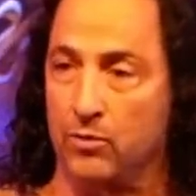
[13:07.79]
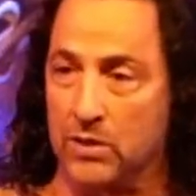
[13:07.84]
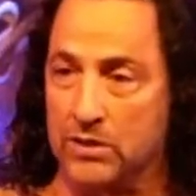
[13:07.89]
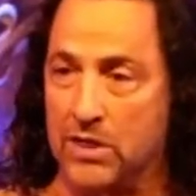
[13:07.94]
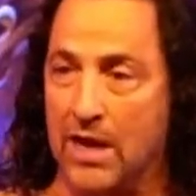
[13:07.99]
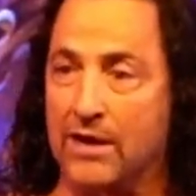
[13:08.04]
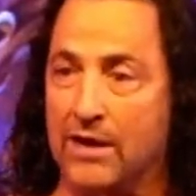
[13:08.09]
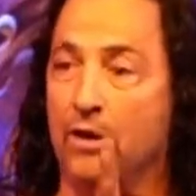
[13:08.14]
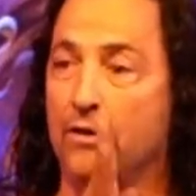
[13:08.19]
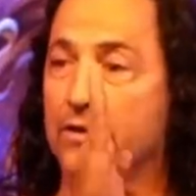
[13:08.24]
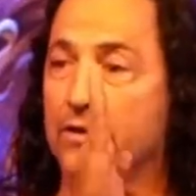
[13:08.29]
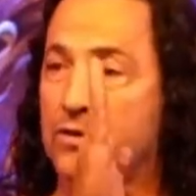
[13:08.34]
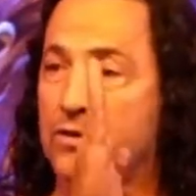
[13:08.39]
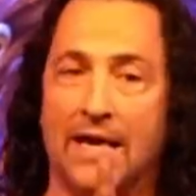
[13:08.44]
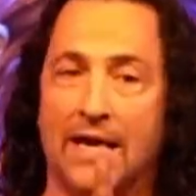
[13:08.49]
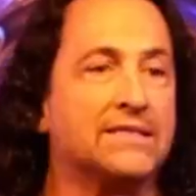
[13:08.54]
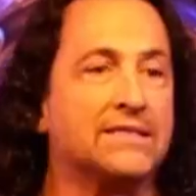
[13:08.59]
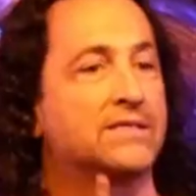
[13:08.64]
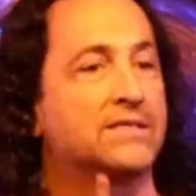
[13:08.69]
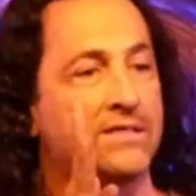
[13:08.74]
which I call the
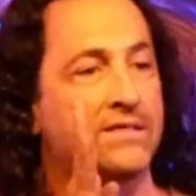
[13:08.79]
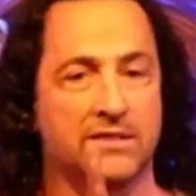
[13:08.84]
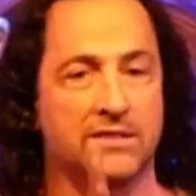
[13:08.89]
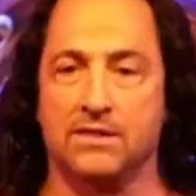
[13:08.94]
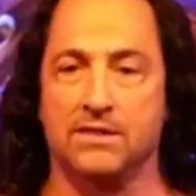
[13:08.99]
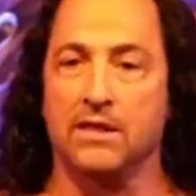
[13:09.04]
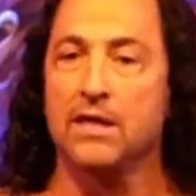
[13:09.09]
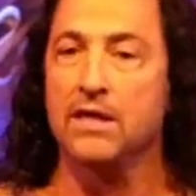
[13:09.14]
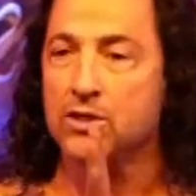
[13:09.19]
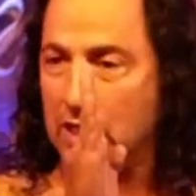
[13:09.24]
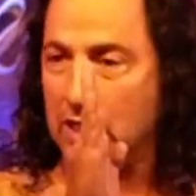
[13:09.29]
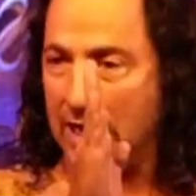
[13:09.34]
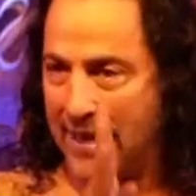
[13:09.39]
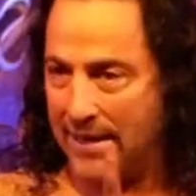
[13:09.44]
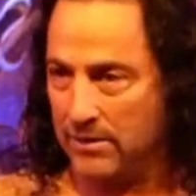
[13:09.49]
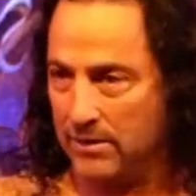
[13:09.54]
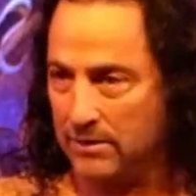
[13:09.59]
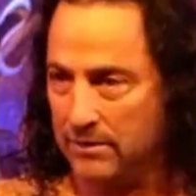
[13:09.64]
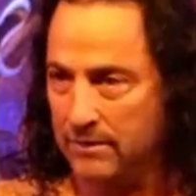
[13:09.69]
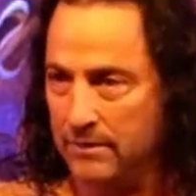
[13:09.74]
Christ
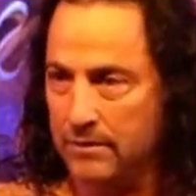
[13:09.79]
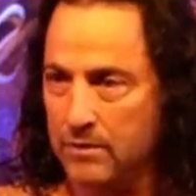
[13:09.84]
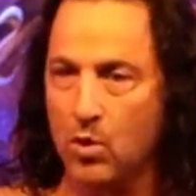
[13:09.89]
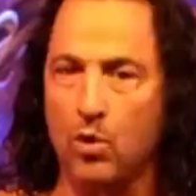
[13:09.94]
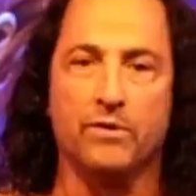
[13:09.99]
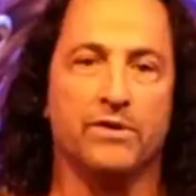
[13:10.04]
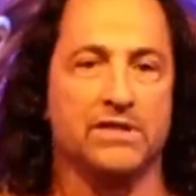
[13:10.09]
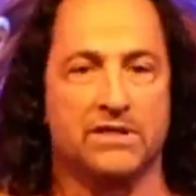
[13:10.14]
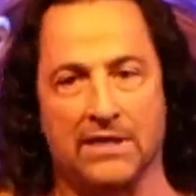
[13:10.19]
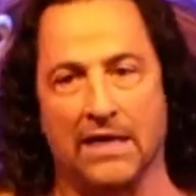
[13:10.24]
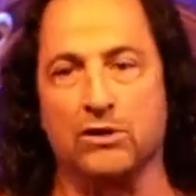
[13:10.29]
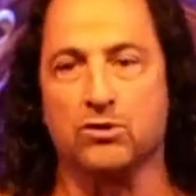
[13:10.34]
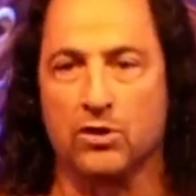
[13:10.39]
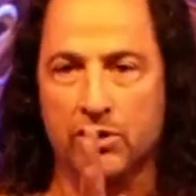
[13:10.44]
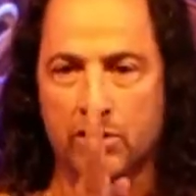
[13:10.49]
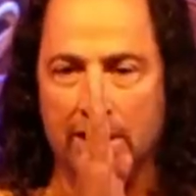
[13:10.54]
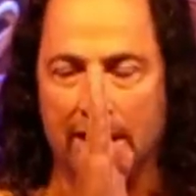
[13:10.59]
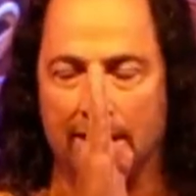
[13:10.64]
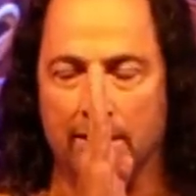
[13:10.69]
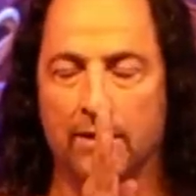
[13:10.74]
channel or the central
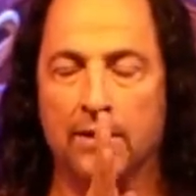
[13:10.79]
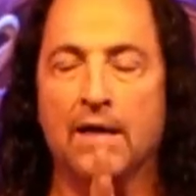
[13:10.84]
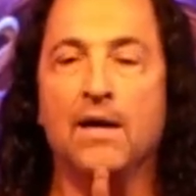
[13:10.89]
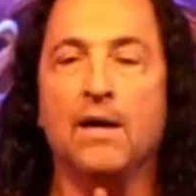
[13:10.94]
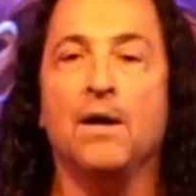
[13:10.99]
channel.